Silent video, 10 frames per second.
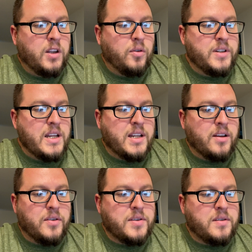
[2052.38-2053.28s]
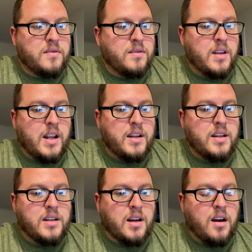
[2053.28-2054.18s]
details that I need
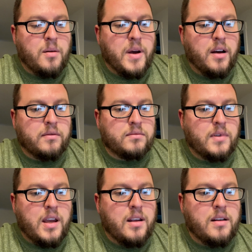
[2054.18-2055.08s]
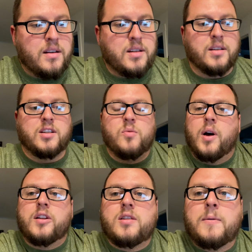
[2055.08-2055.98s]
to talk about, and it's just too
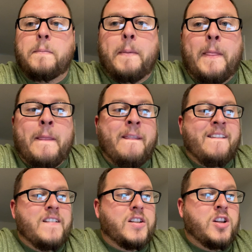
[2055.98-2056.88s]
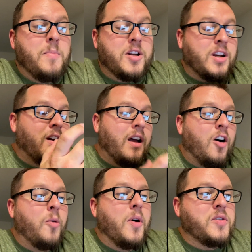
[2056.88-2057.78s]
much. It's too much.
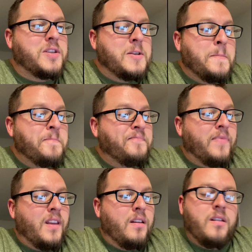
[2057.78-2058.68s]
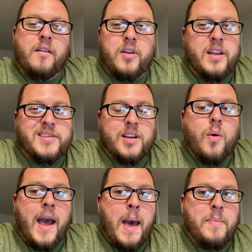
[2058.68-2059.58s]
You ever get so
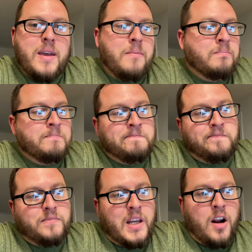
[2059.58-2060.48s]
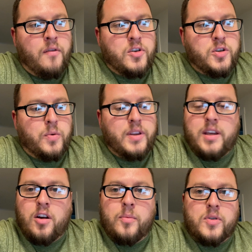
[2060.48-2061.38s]
happy and overjoyed that
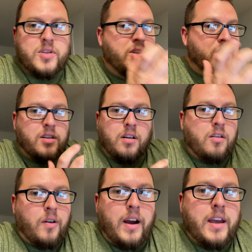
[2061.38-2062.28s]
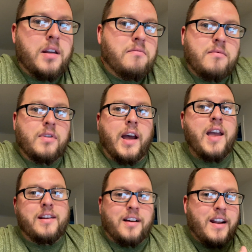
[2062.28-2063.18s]
you almost just start crying,
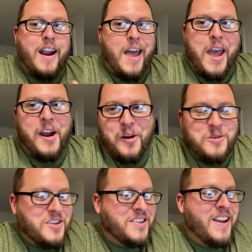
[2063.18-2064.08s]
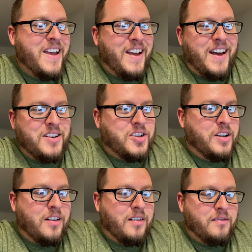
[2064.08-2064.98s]
like not out of anger, just out of
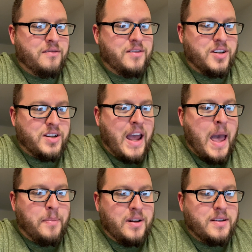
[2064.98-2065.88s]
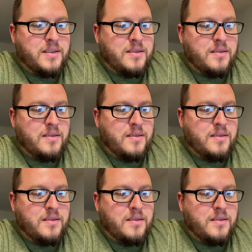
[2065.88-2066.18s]
sheer just happiness.